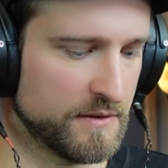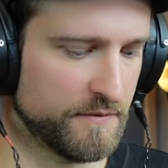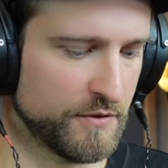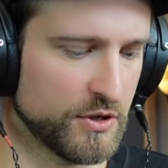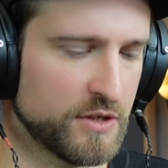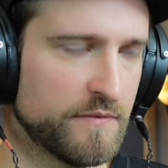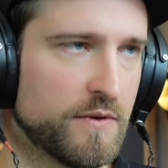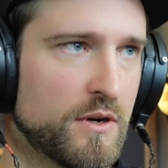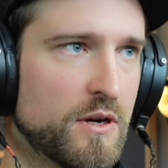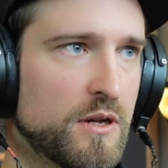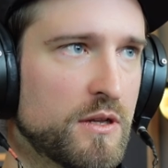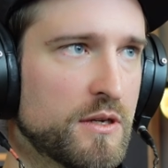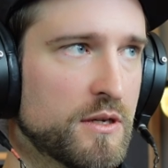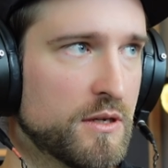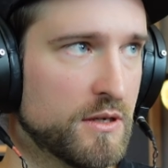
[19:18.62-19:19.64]
first of
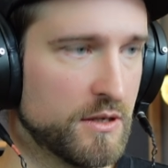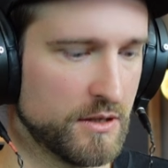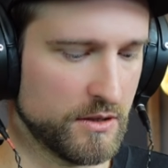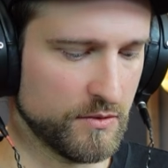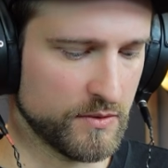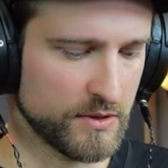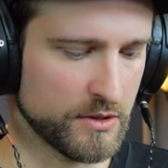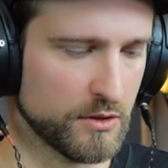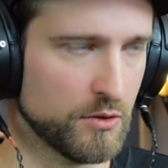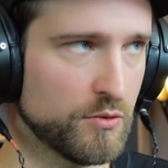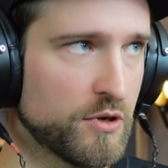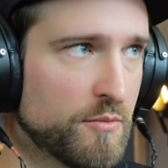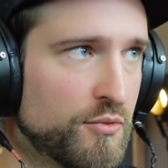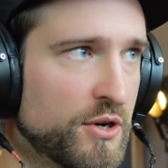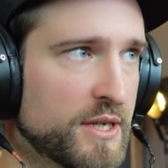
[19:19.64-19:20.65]
all use the glue
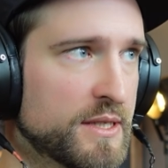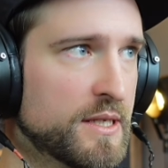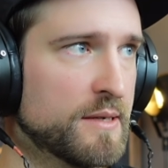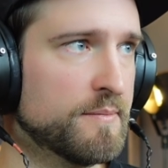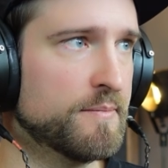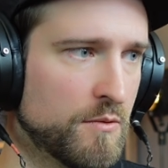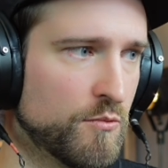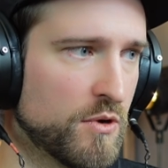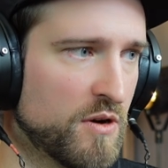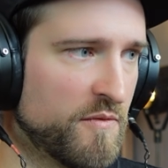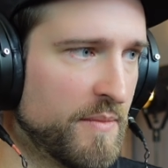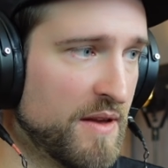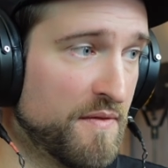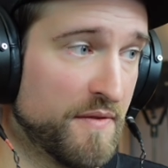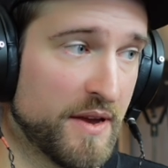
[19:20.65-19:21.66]
compressor. One of
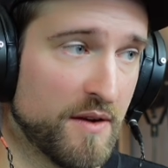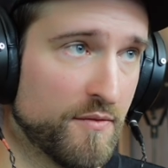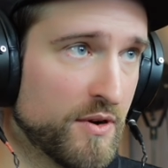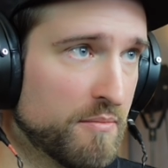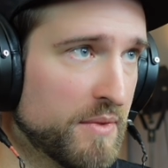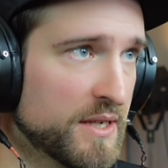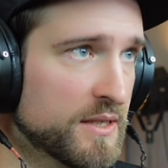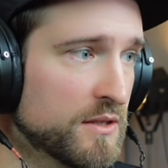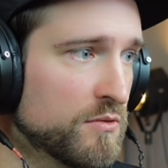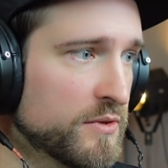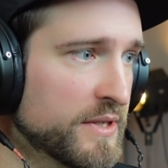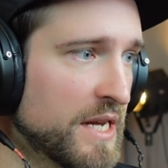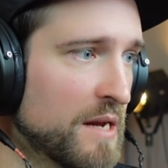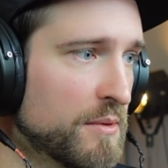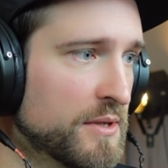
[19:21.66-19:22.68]
my favorite mixing tools
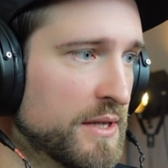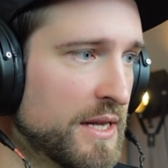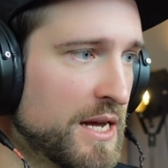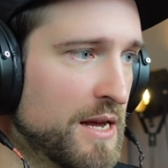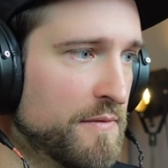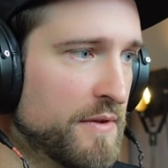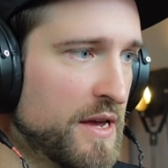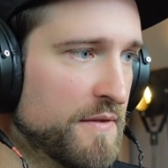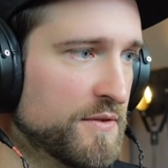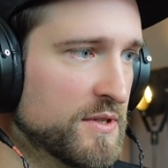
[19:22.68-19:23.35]
in Ableton Live, I have to